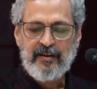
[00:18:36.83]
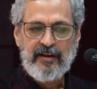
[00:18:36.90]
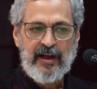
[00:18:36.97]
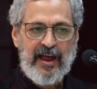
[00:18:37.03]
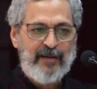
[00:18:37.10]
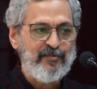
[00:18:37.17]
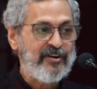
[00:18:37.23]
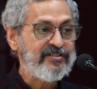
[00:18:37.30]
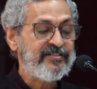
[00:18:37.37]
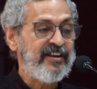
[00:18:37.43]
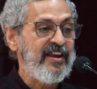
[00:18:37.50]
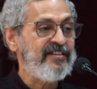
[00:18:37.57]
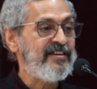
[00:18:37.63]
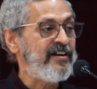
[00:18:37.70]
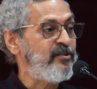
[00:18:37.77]
I'm not
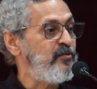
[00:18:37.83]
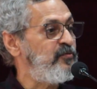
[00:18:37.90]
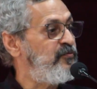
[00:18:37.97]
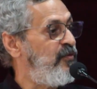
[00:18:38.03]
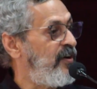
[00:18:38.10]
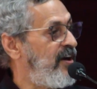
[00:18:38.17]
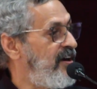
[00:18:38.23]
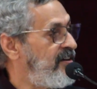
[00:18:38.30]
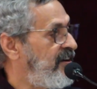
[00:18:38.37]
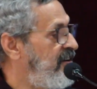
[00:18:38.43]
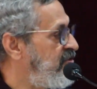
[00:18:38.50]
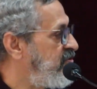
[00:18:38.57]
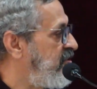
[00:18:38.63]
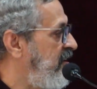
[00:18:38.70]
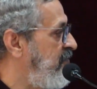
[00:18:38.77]
saying that you forget
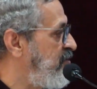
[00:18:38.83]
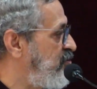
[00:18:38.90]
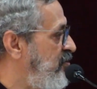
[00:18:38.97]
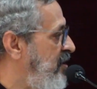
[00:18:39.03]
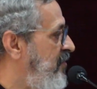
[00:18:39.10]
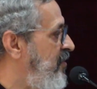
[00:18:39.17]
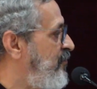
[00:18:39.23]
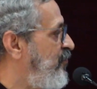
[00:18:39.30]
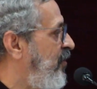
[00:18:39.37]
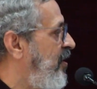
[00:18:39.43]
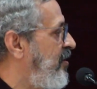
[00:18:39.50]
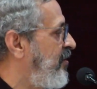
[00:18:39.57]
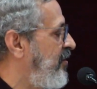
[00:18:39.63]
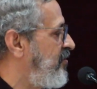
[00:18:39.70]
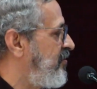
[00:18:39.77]
history. We should never
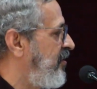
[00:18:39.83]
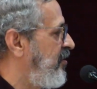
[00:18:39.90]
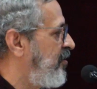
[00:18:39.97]
forget history.